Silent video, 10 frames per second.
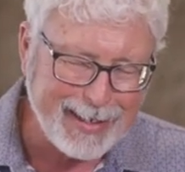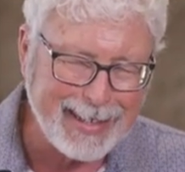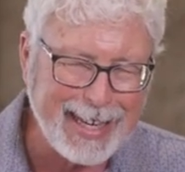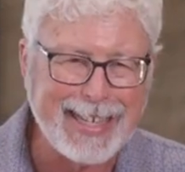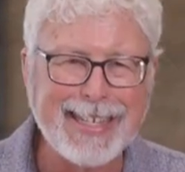
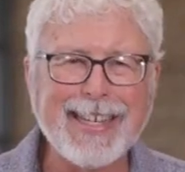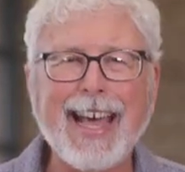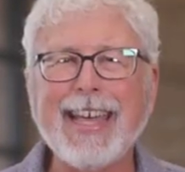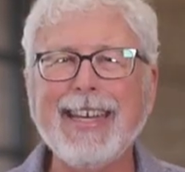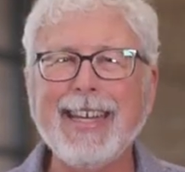get
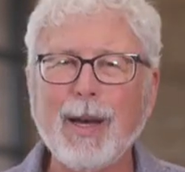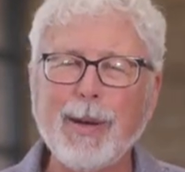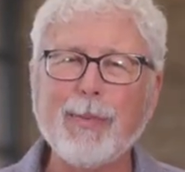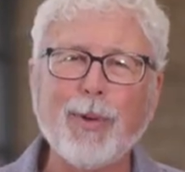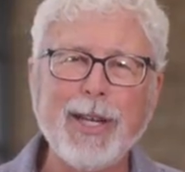excited
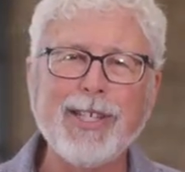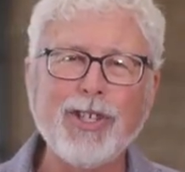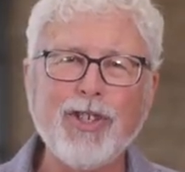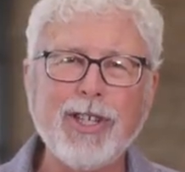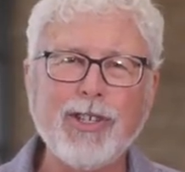about
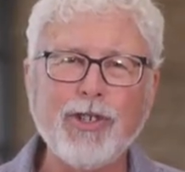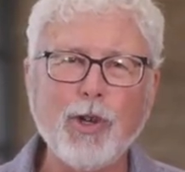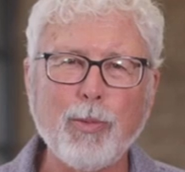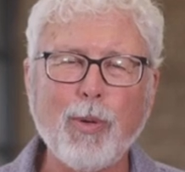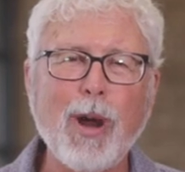praising Jesus,
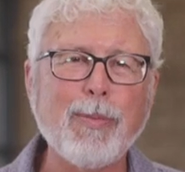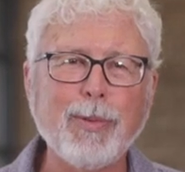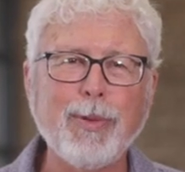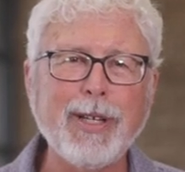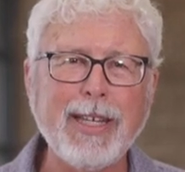you're
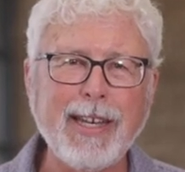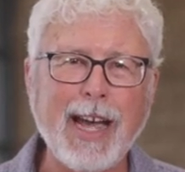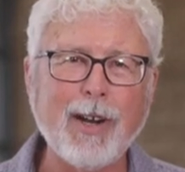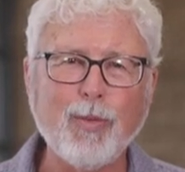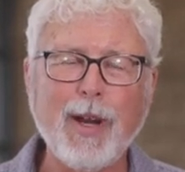probably
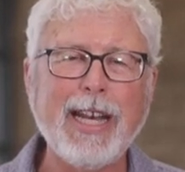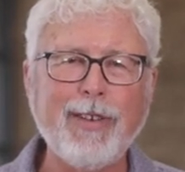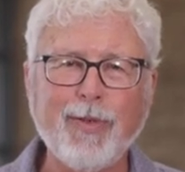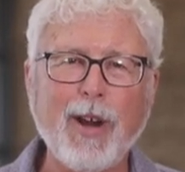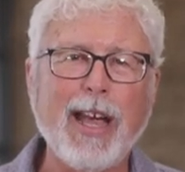not
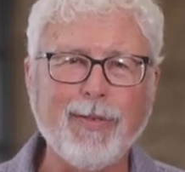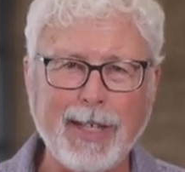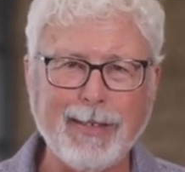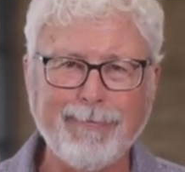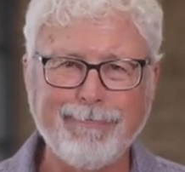ready for heaven.